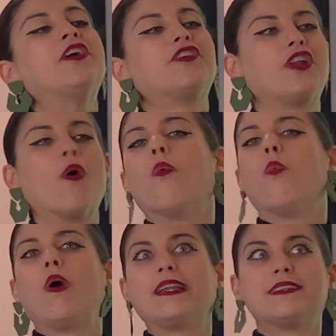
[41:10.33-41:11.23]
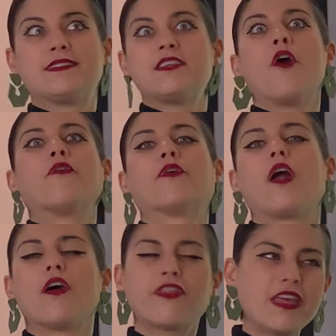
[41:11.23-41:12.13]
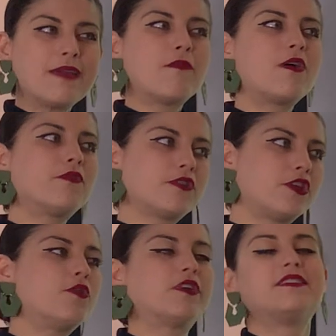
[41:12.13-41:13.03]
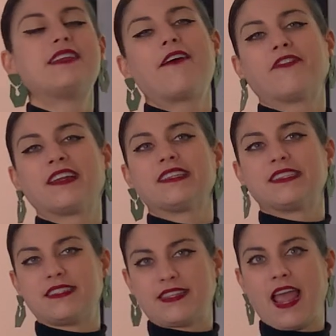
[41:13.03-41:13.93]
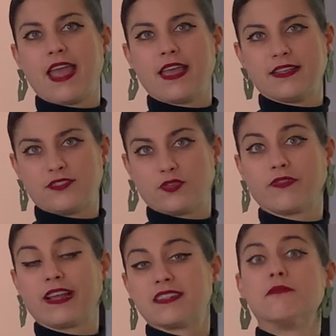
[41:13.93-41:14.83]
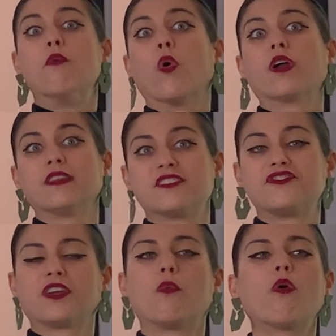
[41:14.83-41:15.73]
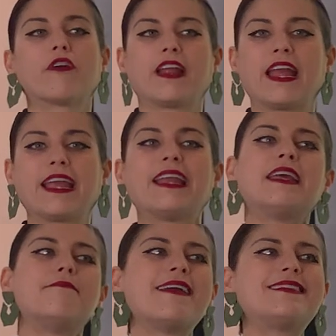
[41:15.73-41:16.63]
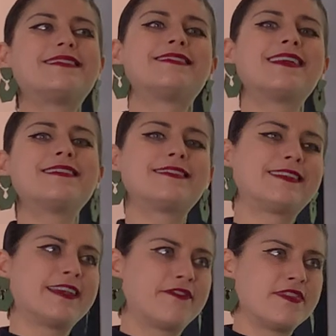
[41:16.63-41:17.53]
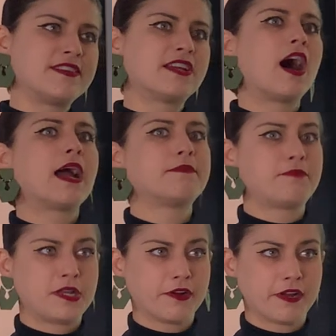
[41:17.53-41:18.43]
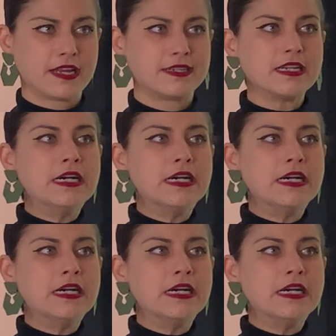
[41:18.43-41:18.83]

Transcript: you know, what is the overall theme? Well, you could definitely say it's serving as a moralistic warning. And it makes sense given the time period,